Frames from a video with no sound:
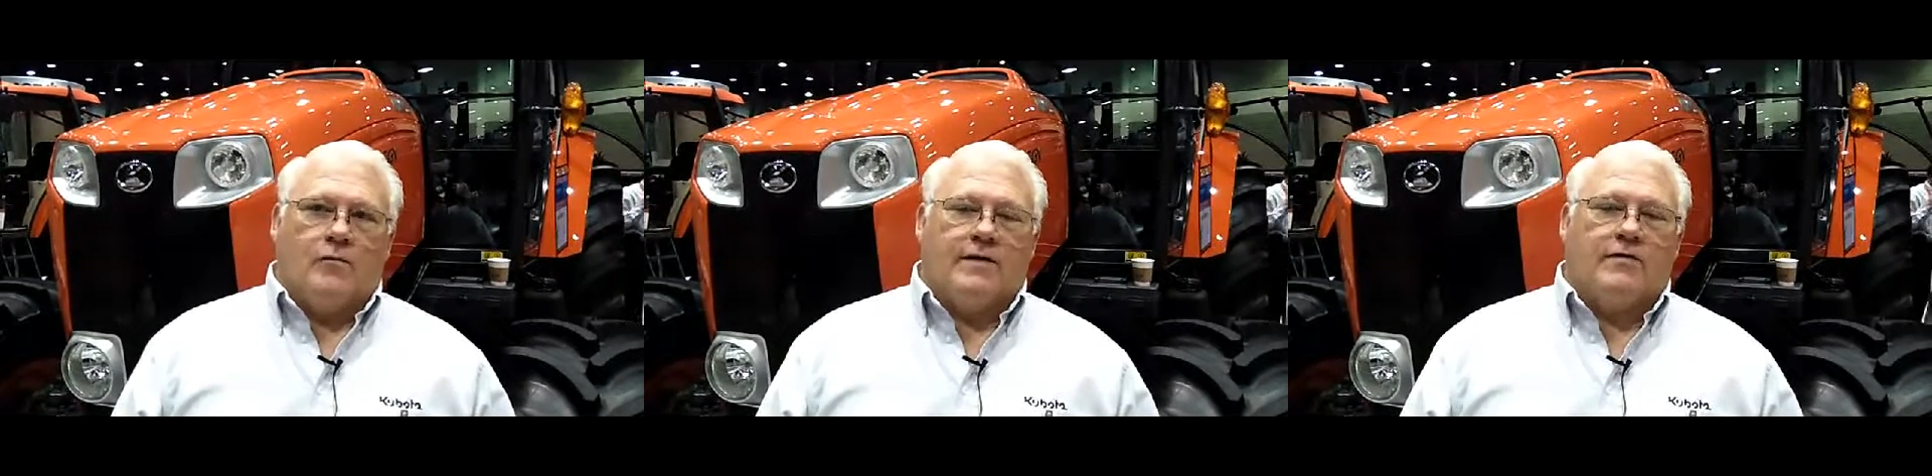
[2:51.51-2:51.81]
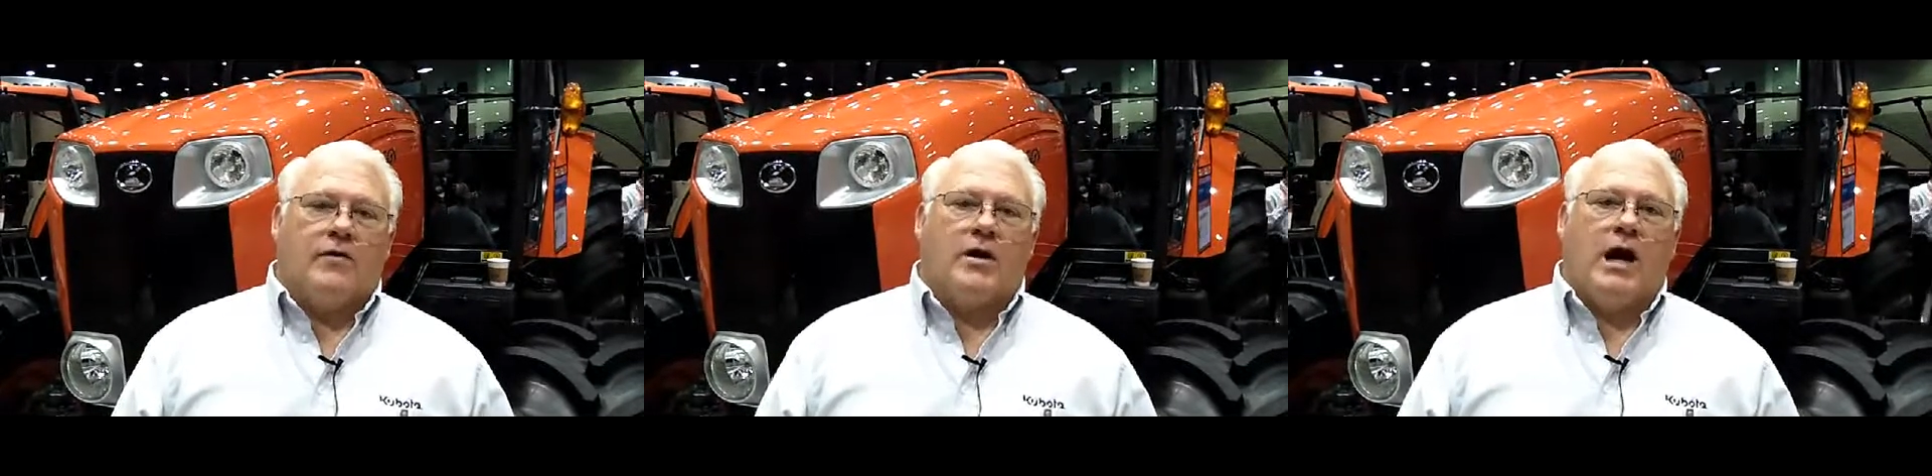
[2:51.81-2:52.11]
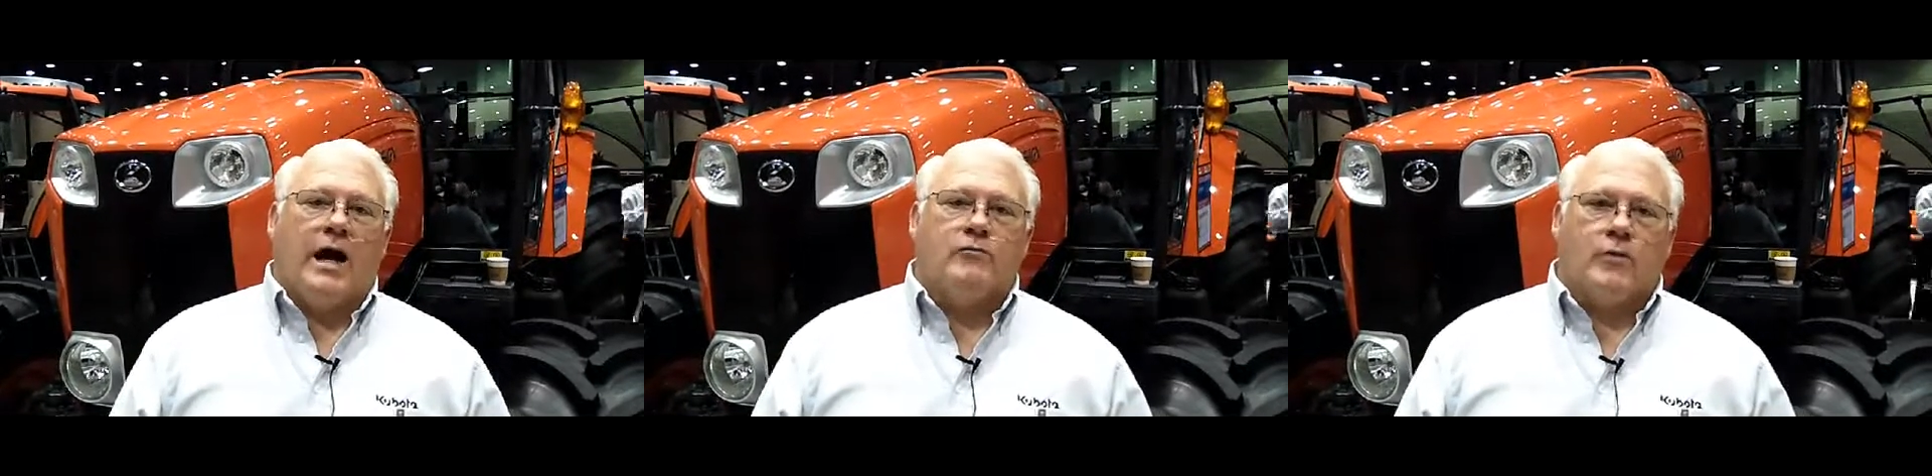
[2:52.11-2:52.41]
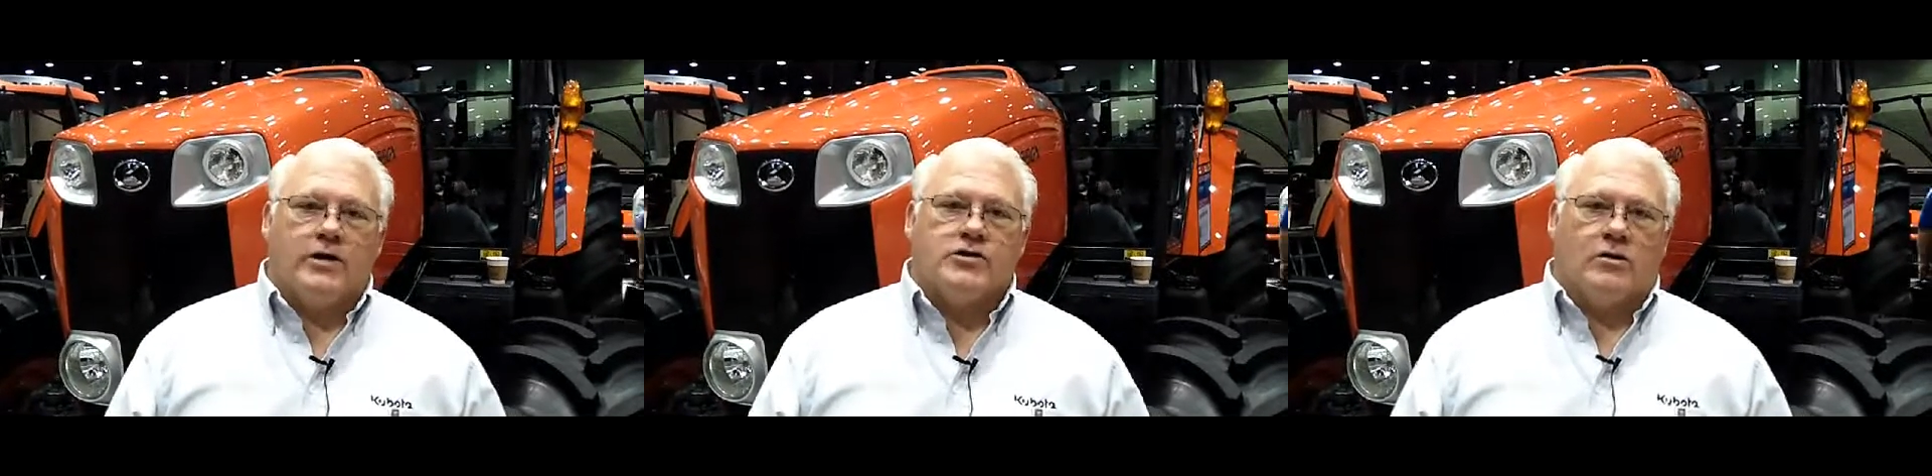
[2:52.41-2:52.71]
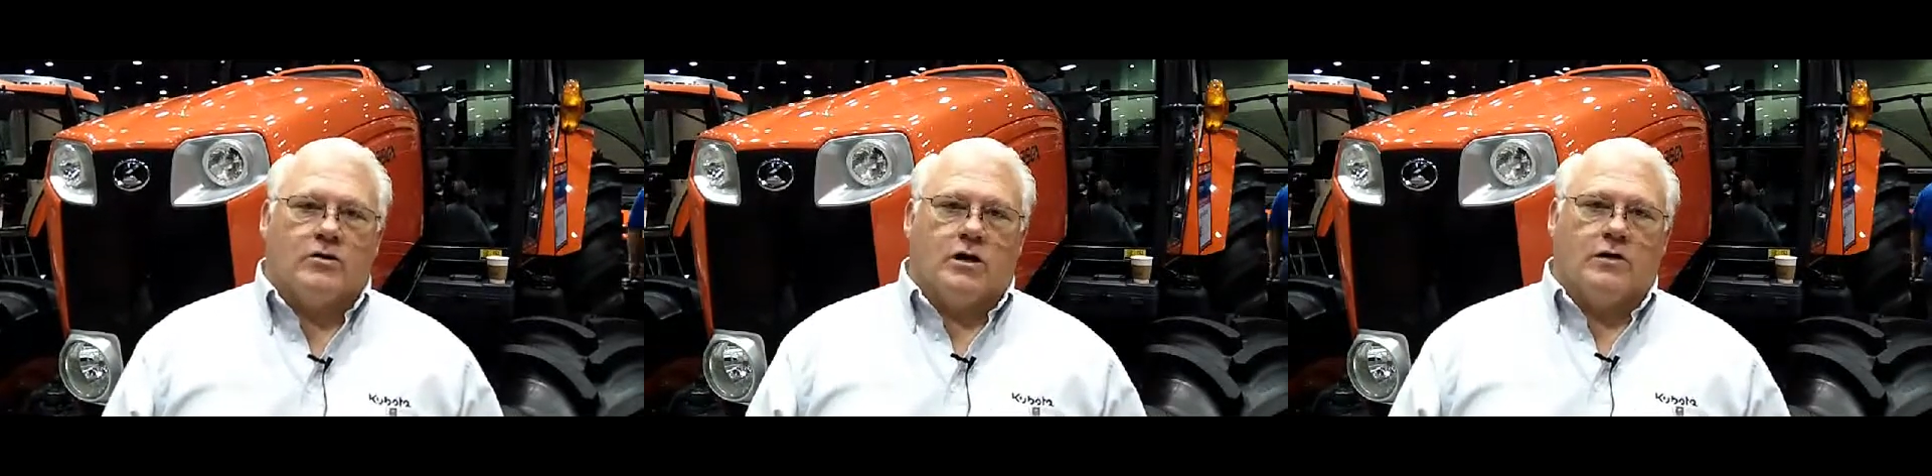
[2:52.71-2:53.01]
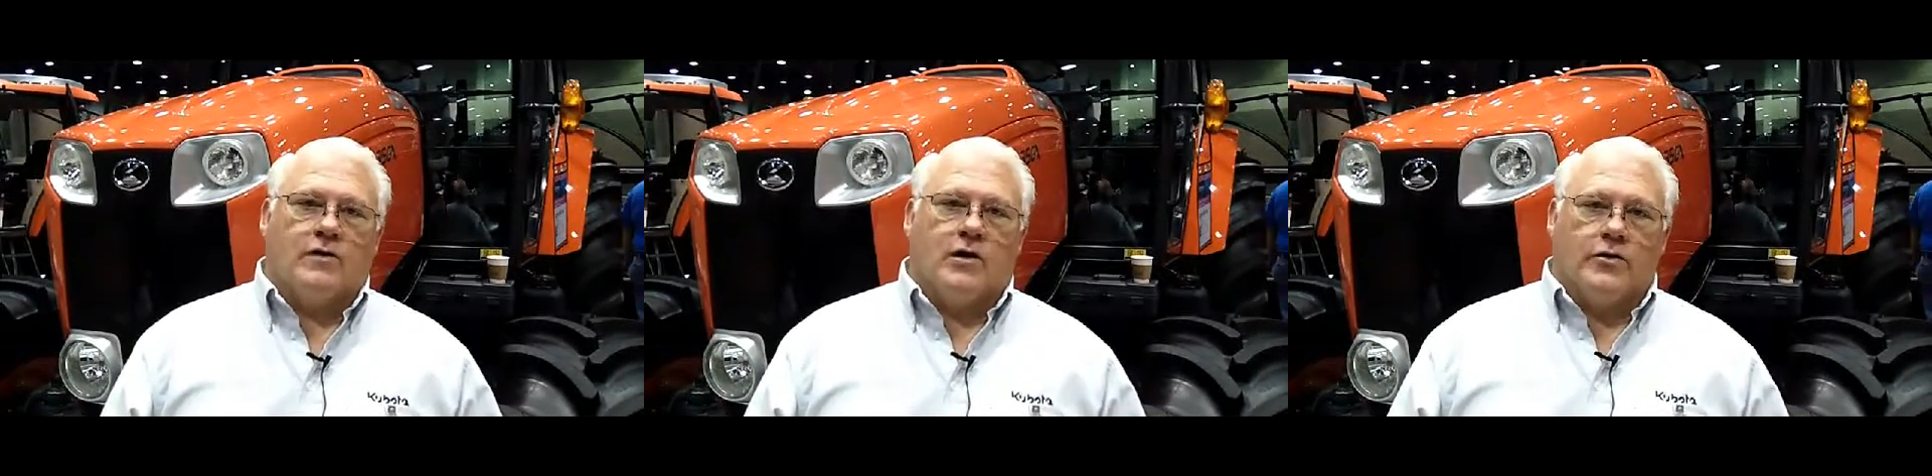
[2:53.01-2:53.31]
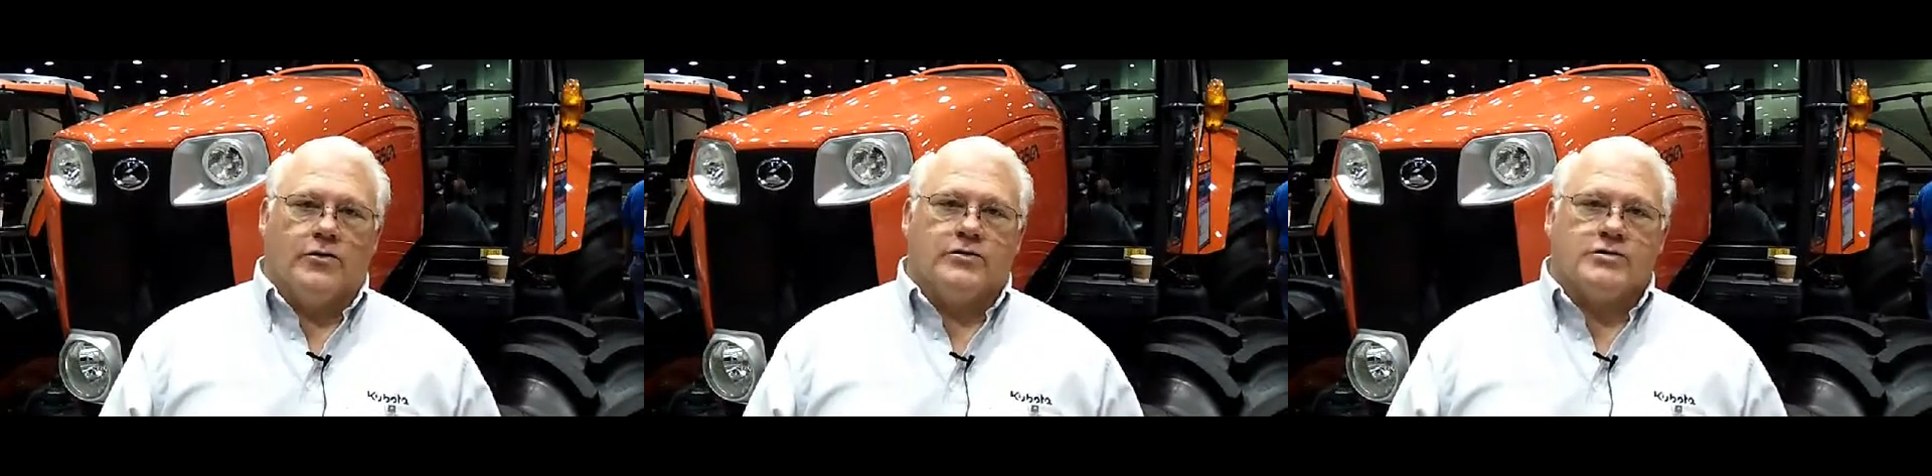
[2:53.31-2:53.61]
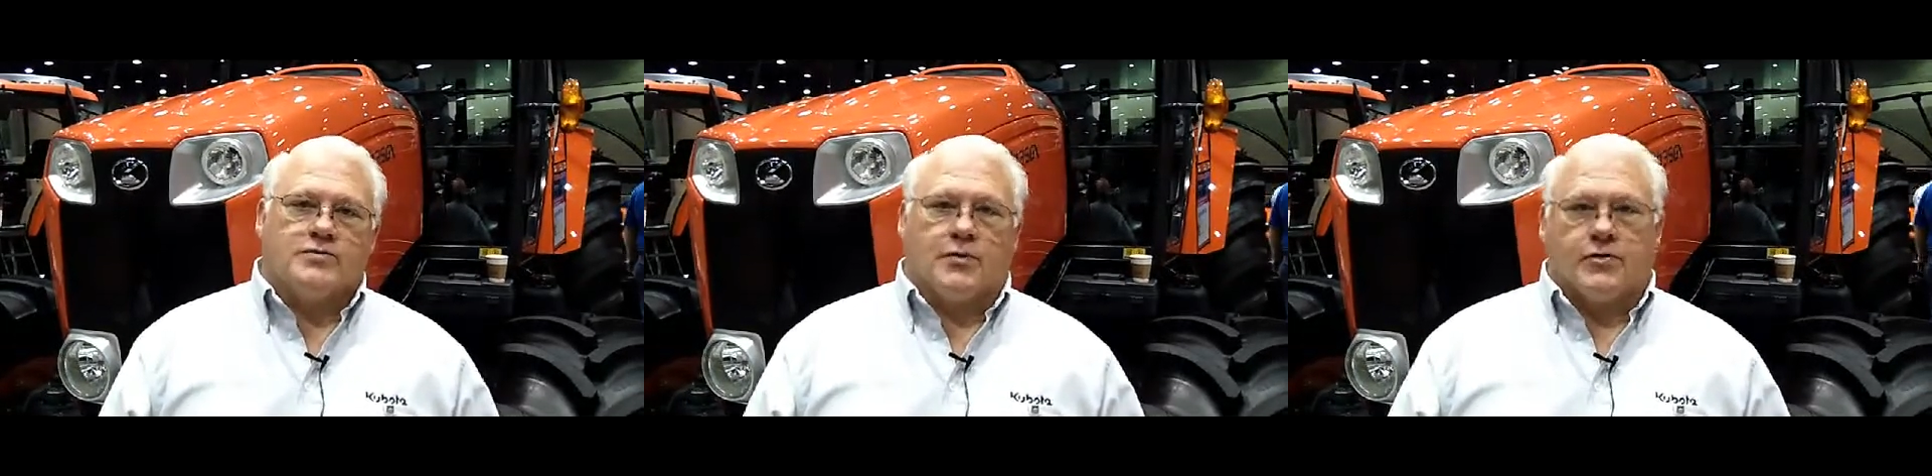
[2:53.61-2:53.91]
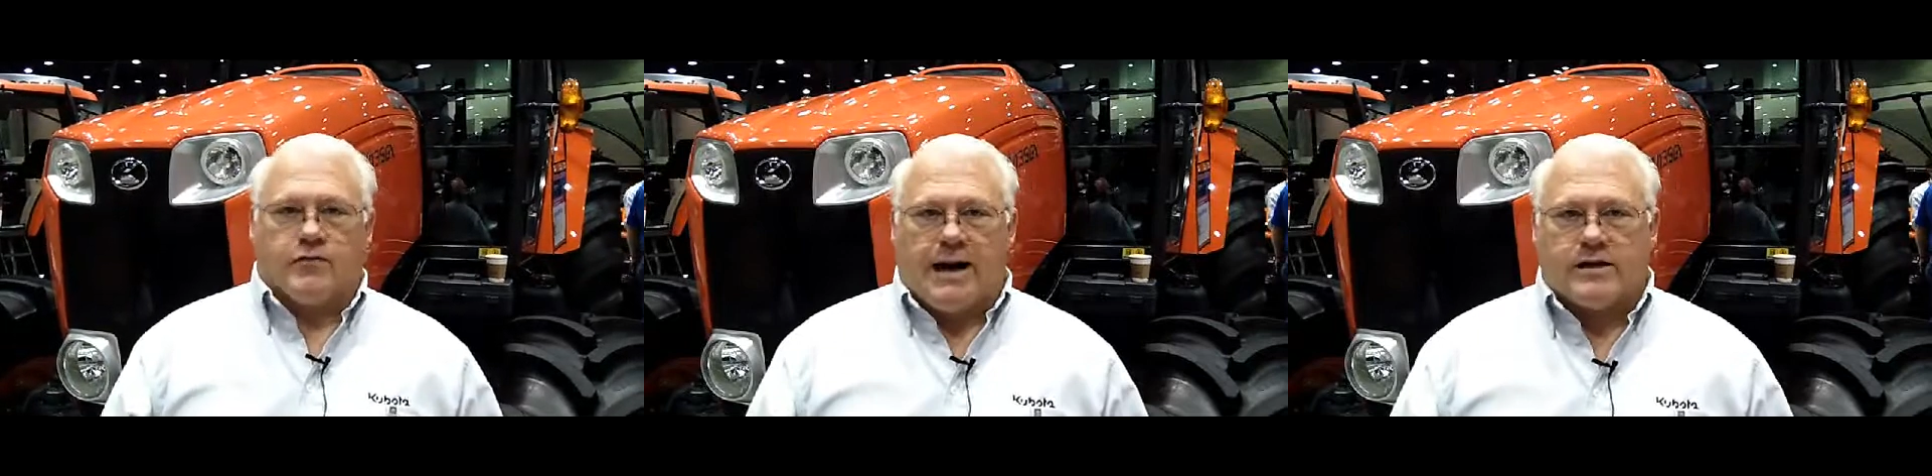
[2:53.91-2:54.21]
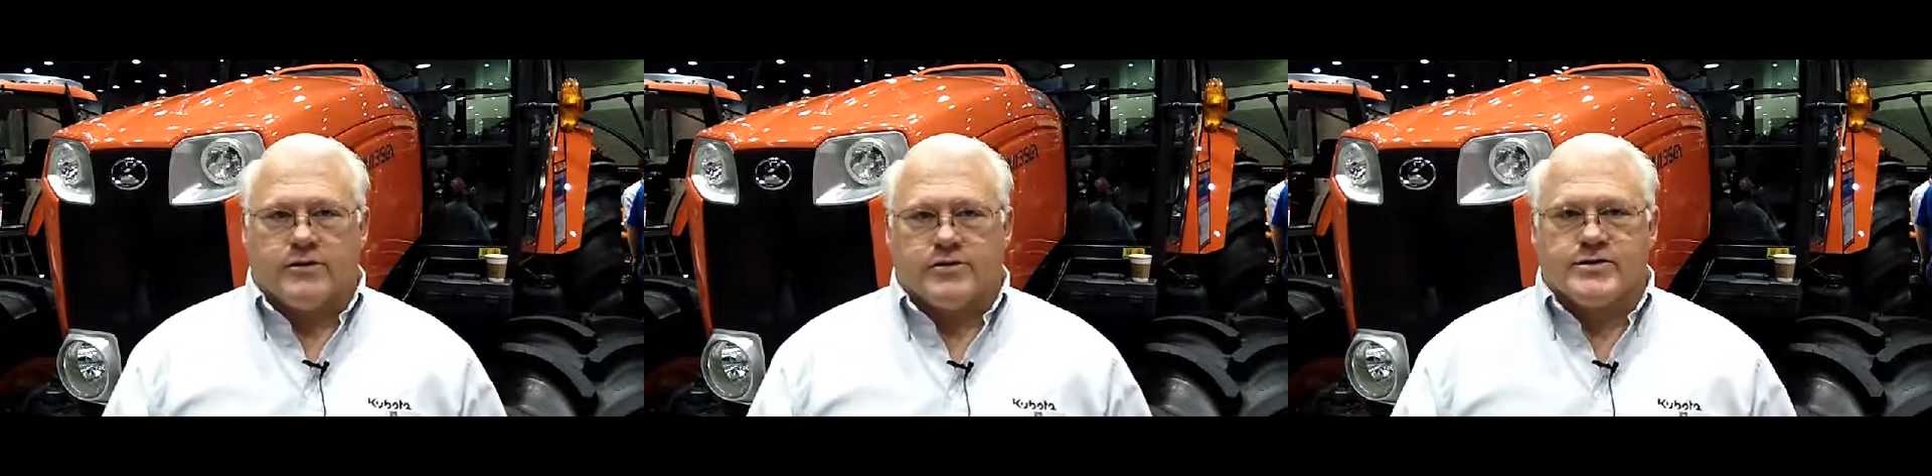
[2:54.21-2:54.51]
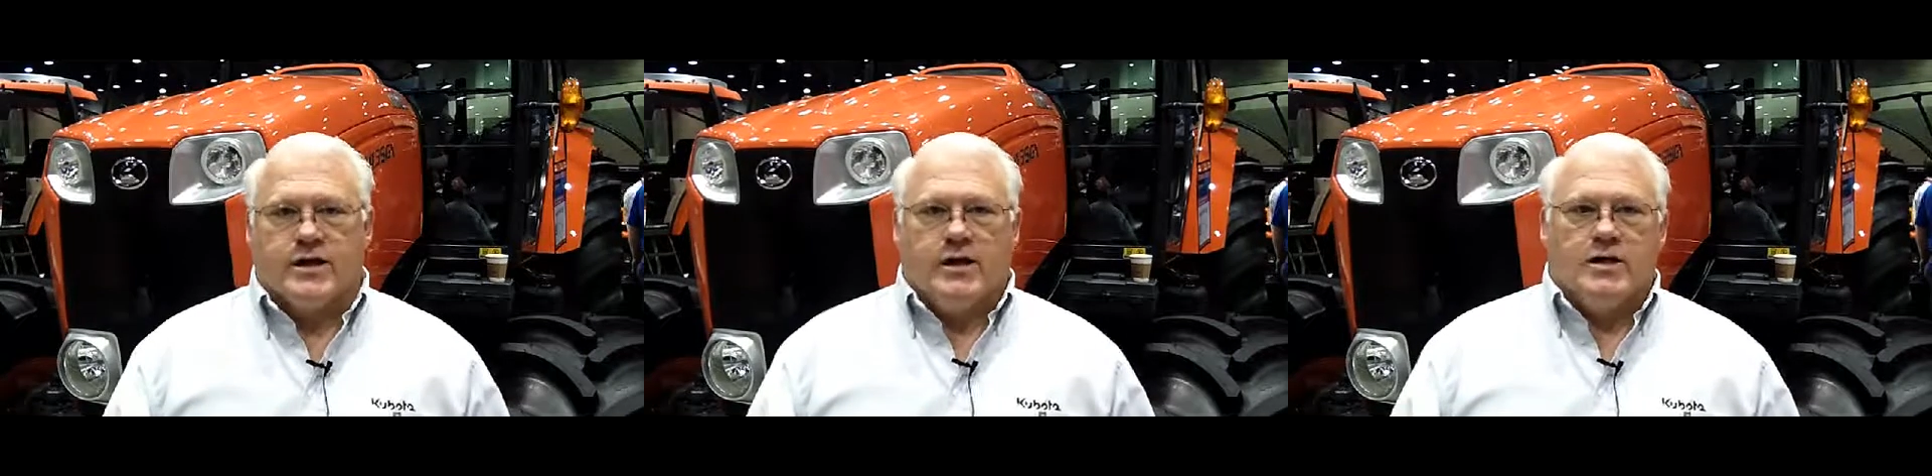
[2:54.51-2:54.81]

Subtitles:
We have a very high ratio of loaders per tractors.